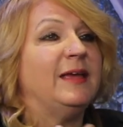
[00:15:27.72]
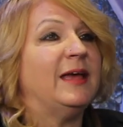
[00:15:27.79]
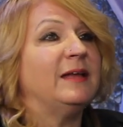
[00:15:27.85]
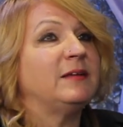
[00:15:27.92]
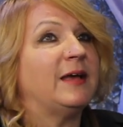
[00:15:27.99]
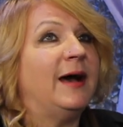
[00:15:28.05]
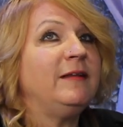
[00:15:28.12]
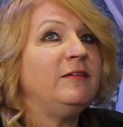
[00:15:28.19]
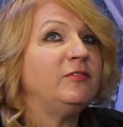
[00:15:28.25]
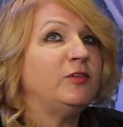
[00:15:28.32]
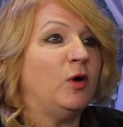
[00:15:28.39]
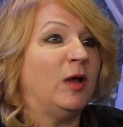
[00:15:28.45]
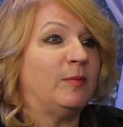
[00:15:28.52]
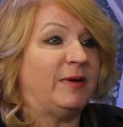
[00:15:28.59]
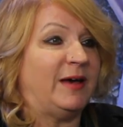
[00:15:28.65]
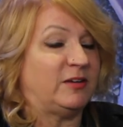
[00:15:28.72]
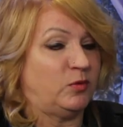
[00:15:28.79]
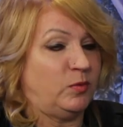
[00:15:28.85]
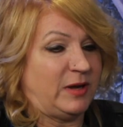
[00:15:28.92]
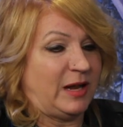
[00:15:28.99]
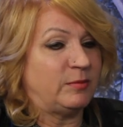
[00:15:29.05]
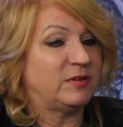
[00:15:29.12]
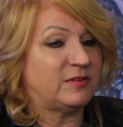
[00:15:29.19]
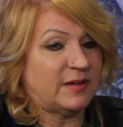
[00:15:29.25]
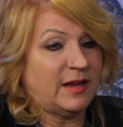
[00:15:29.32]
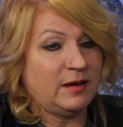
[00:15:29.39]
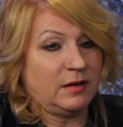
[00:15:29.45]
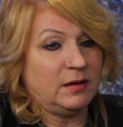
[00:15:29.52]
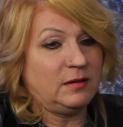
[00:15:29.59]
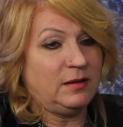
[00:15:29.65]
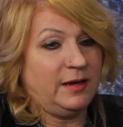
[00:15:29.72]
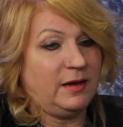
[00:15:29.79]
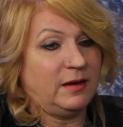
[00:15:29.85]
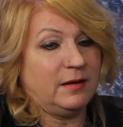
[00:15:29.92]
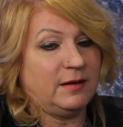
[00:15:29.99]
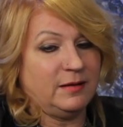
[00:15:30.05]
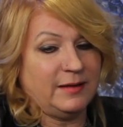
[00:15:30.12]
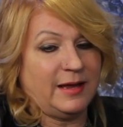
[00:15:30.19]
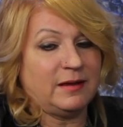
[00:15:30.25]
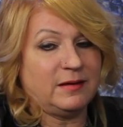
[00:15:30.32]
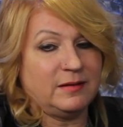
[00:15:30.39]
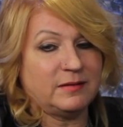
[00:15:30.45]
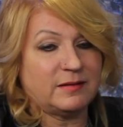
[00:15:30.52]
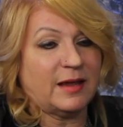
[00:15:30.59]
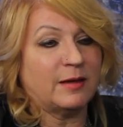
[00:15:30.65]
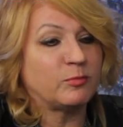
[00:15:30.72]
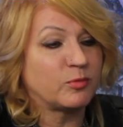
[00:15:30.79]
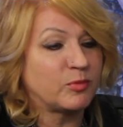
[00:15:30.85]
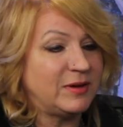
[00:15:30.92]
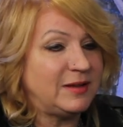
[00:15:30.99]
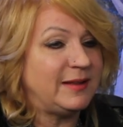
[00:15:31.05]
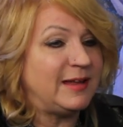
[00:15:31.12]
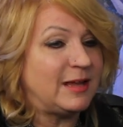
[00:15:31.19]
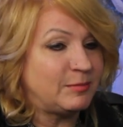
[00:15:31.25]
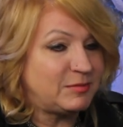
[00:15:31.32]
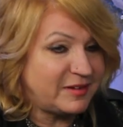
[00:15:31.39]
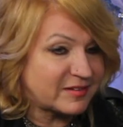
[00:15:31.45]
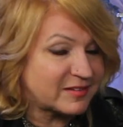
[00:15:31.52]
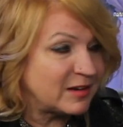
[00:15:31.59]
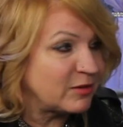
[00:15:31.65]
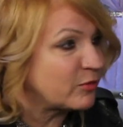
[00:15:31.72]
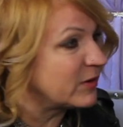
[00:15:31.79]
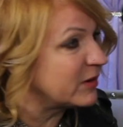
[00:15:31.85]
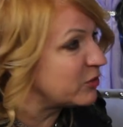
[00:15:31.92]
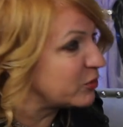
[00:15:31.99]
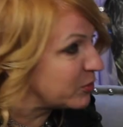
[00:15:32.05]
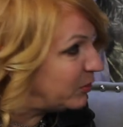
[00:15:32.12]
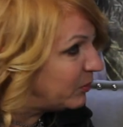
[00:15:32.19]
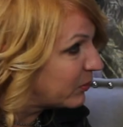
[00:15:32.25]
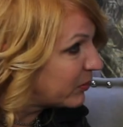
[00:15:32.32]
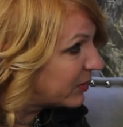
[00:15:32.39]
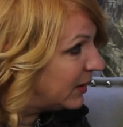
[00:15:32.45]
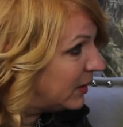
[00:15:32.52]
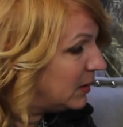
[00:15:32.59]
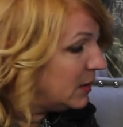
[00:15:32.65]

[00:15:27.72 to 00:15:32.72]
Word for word: And kind of going back to what I was saying earlier, and that is I really am listening for a truth.